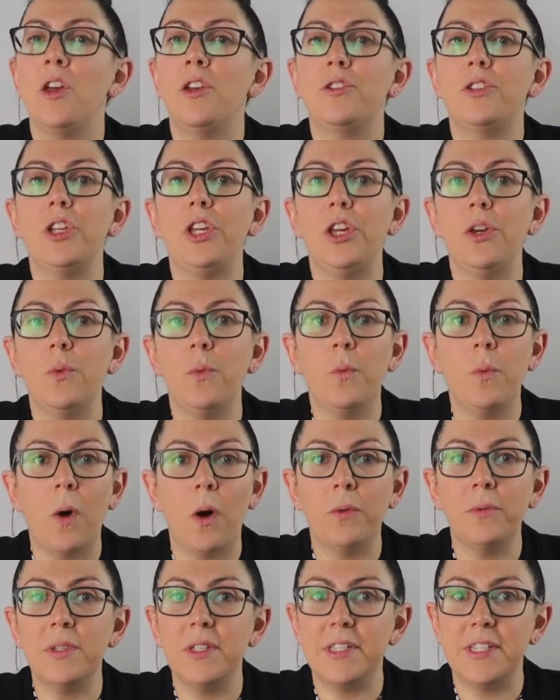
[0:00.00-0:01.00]
so you
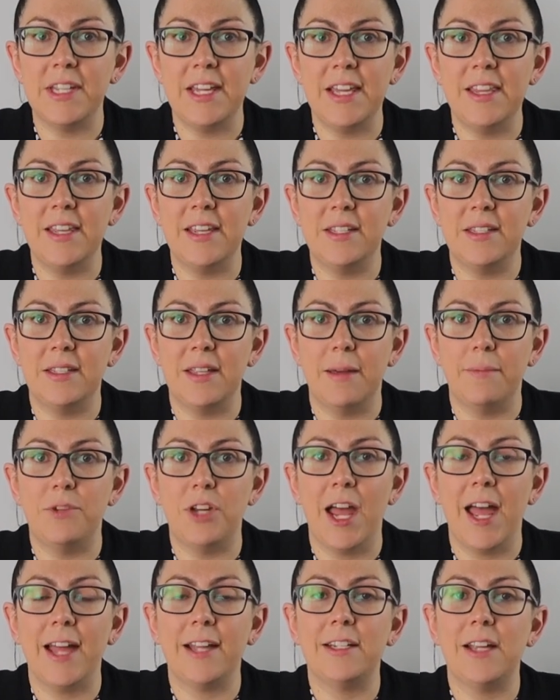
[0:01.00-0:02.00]
won't see this
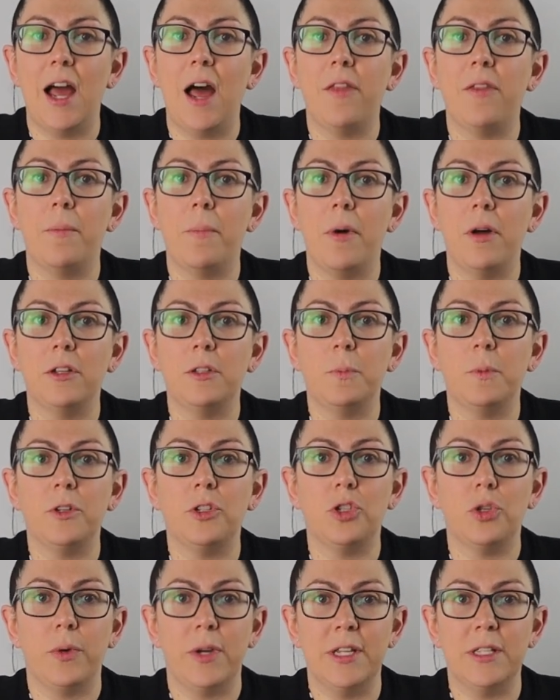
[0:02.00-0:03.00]
subject on the multiple
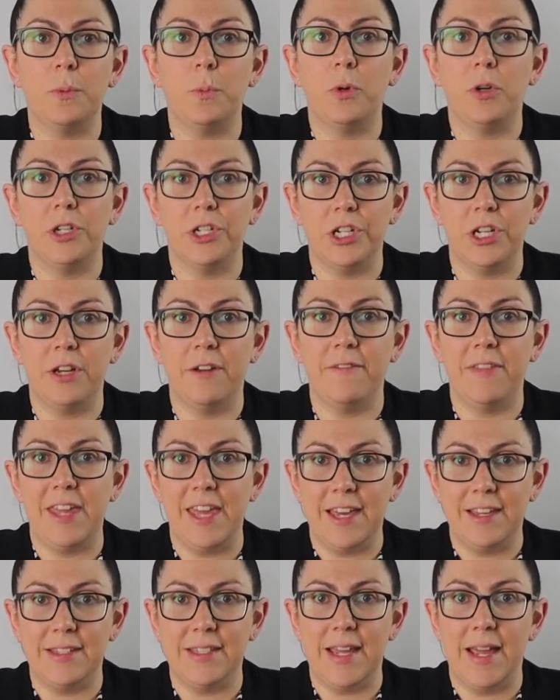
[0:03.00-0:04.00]
choice portion of
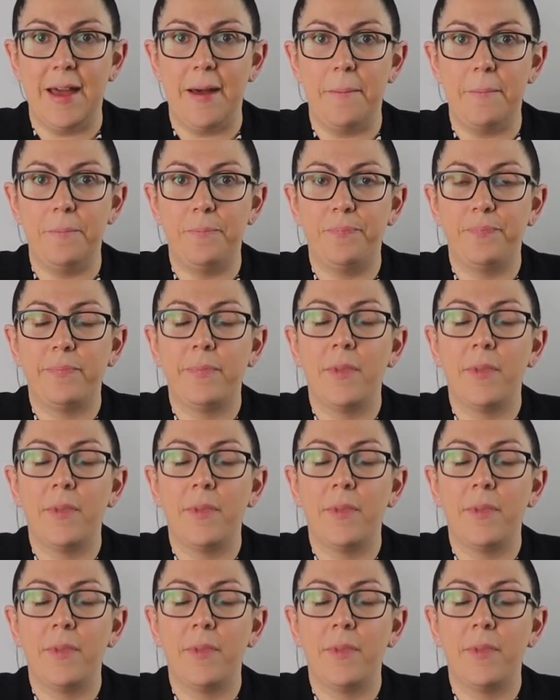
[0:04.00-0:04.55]
the exam.